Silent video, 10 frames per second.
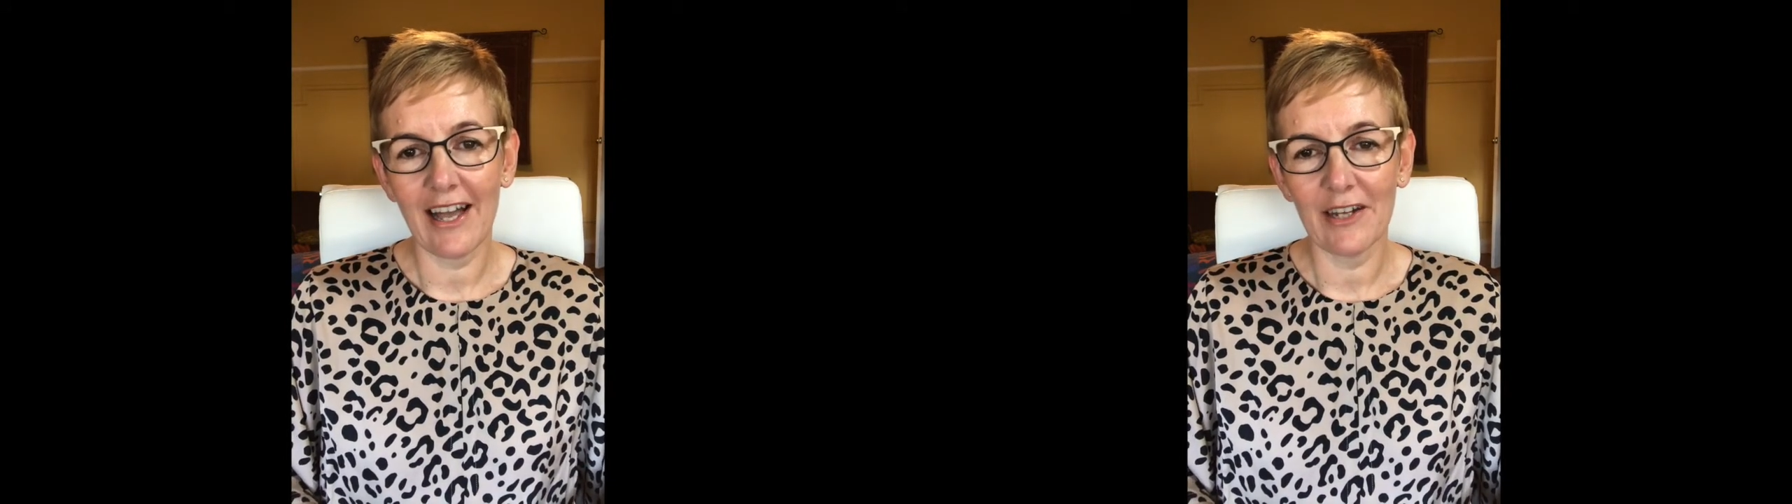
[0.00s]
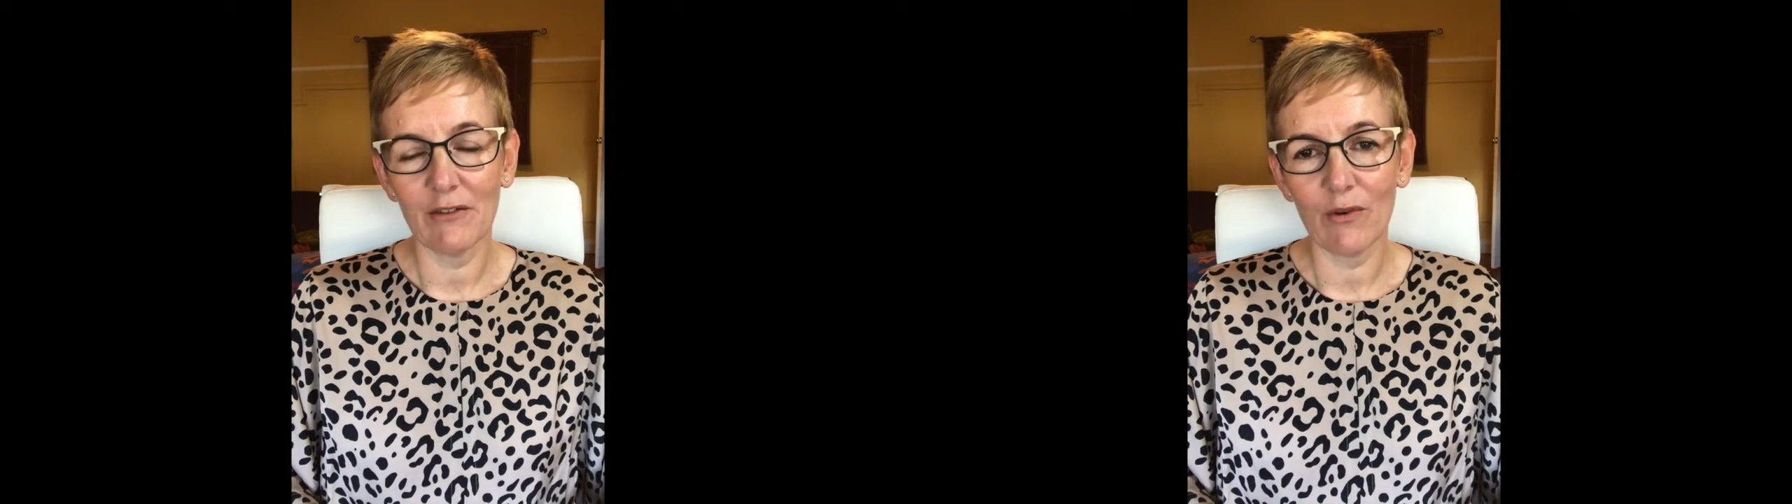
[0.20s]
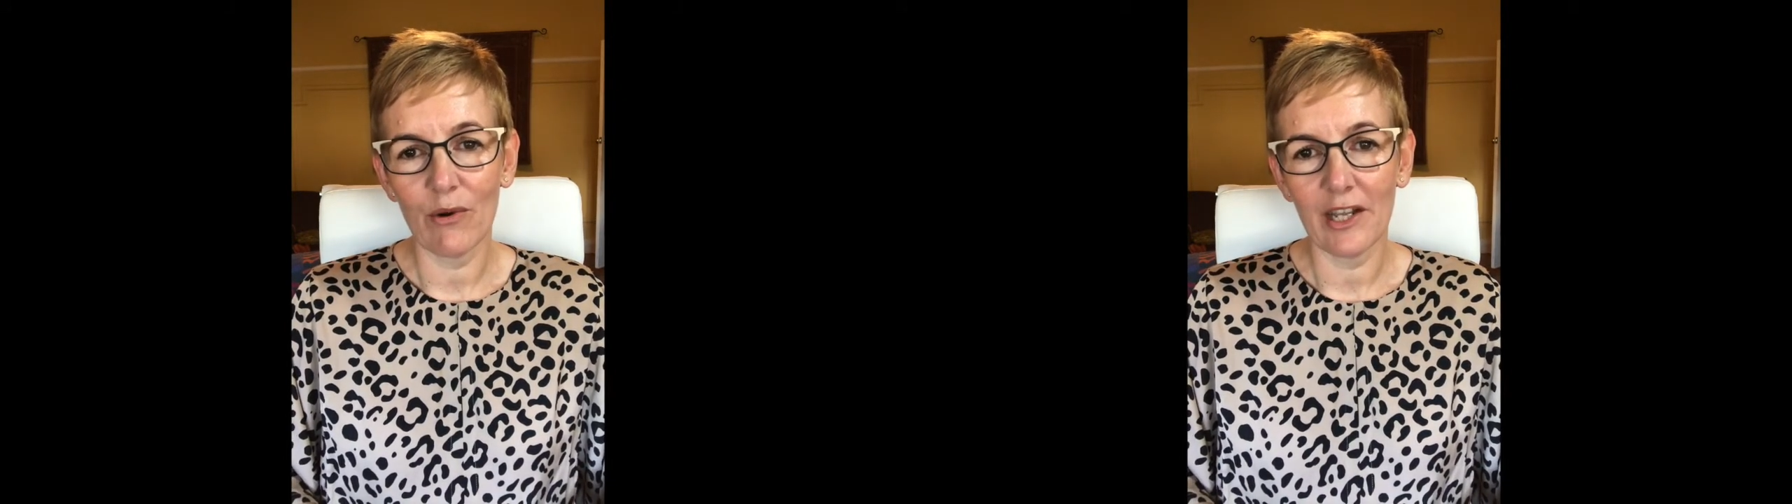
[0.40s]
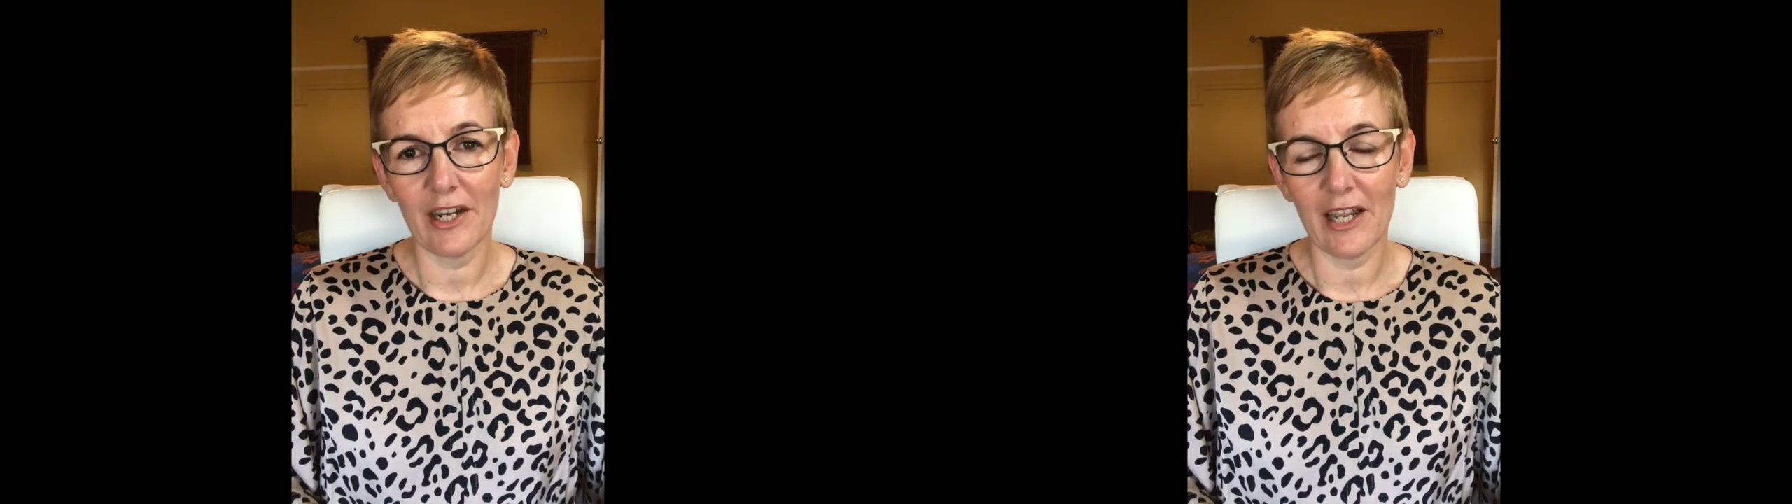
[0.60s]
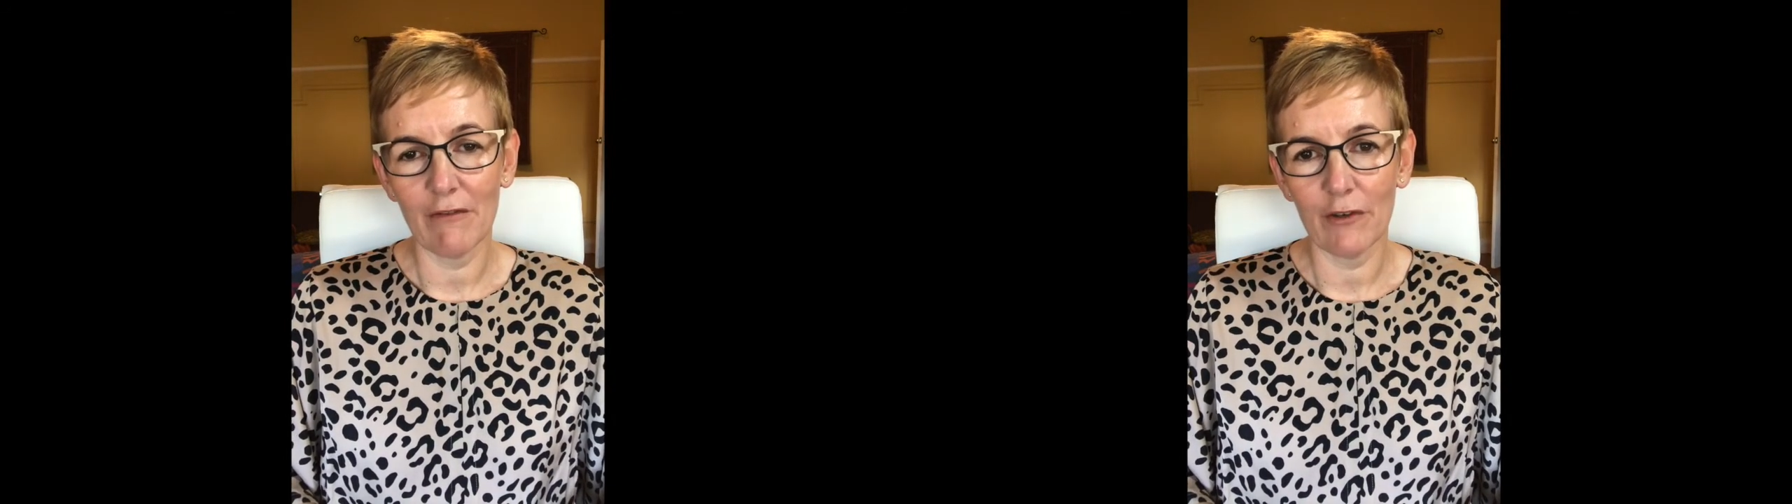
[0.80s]
and avoid
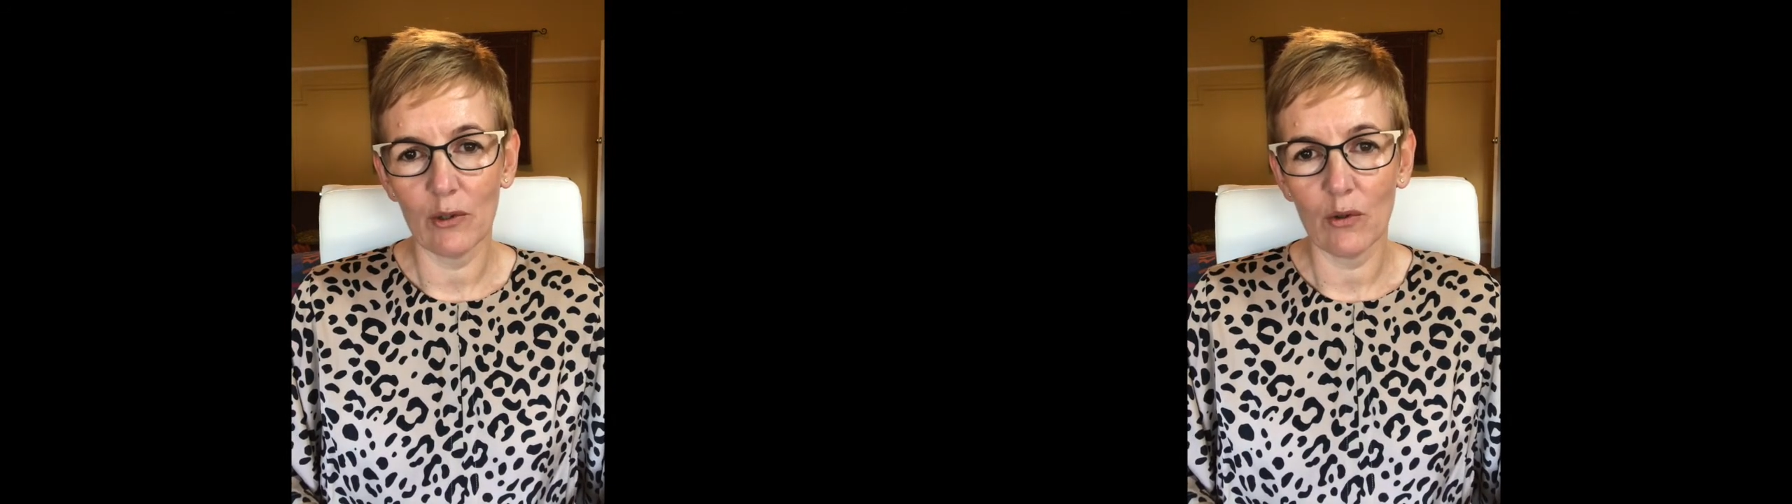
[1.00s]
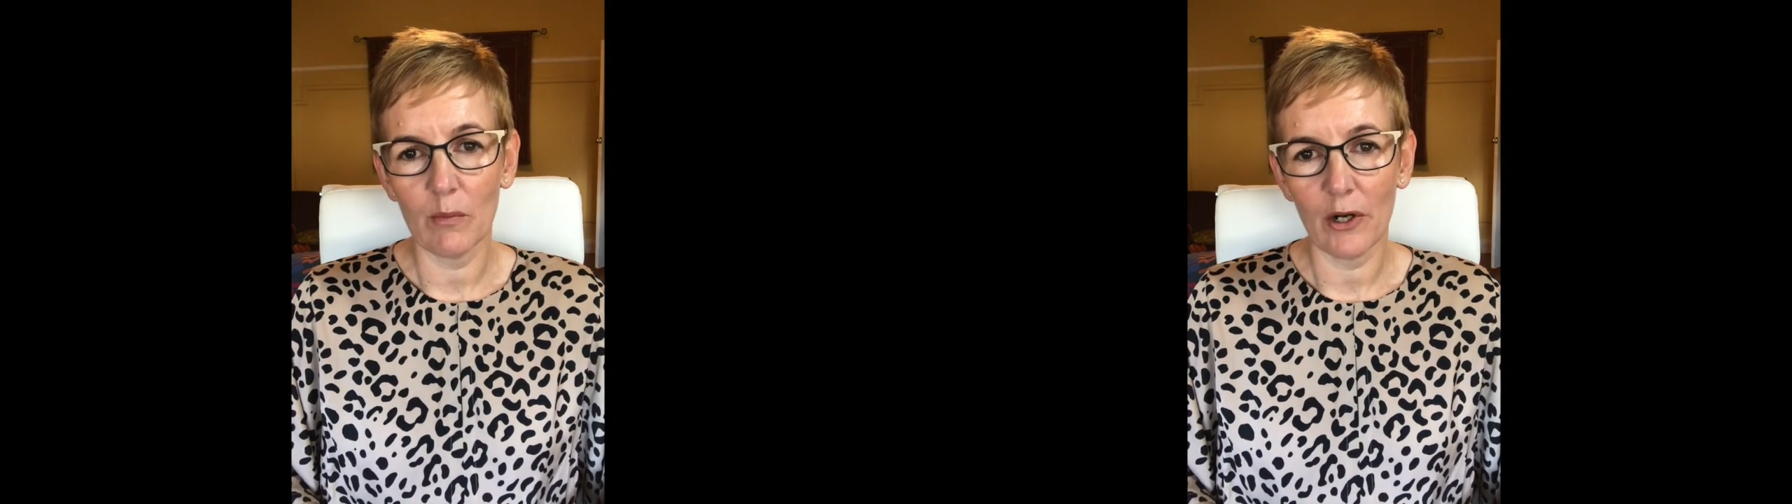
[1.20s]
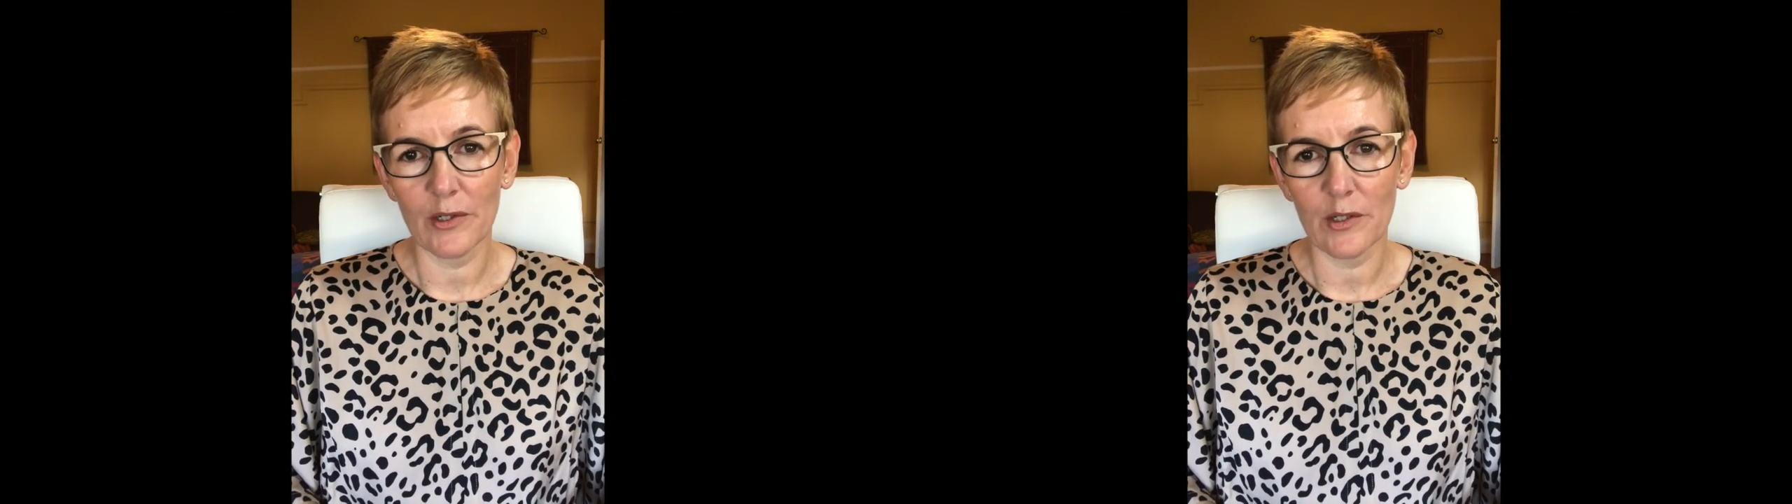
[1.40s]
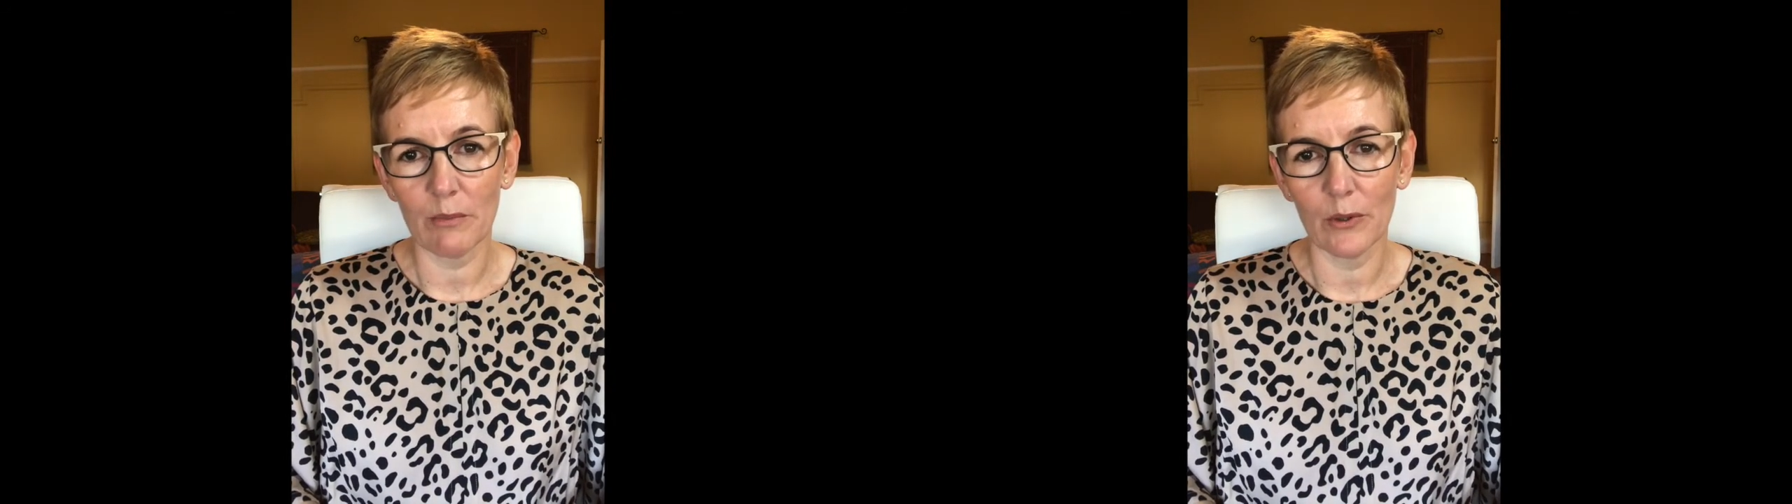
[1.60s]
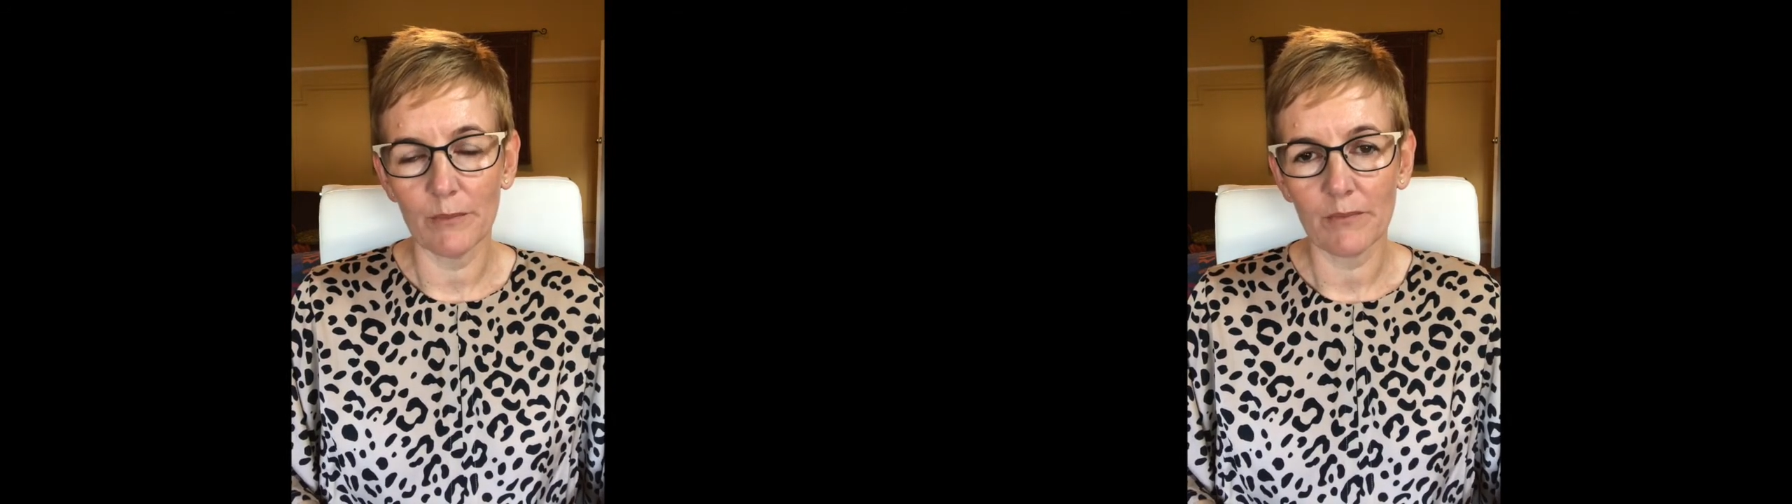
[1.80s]
if at all
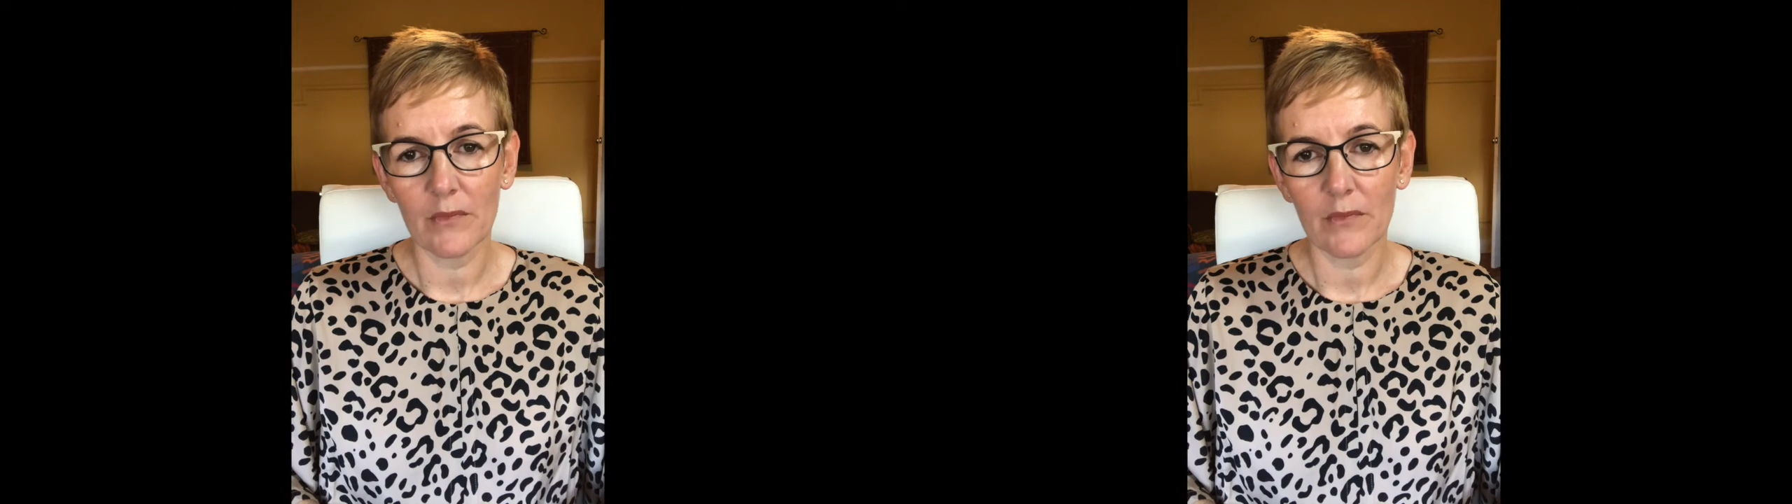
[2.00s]
possible.